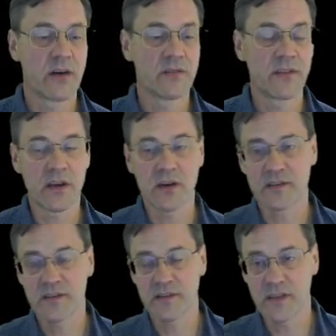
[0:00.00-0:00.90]

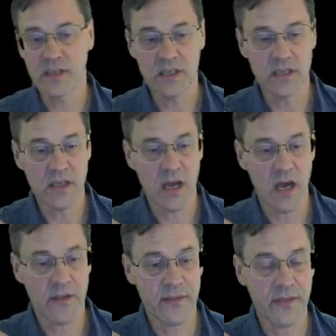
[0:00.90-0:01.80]
There's the
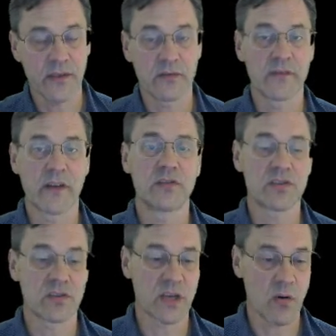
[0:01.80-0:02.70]
theory of
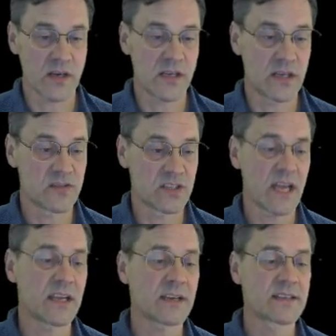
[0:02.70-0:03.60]
evolutionary quantitative
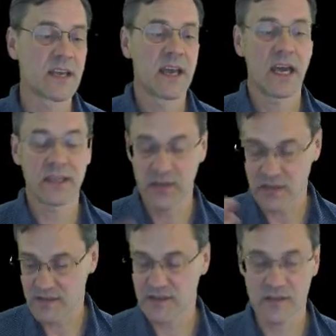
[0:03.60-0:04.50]
genetics, and then
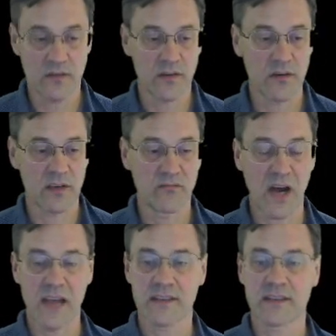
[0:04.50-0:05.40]
there's this new theory of
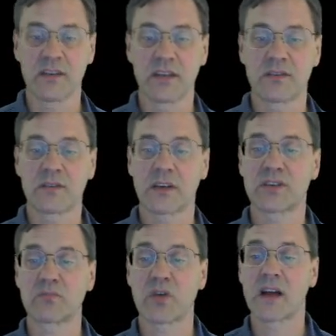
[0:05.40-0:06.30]
biases in the
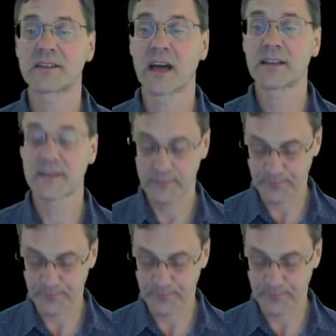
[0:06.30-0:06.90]
introduction process.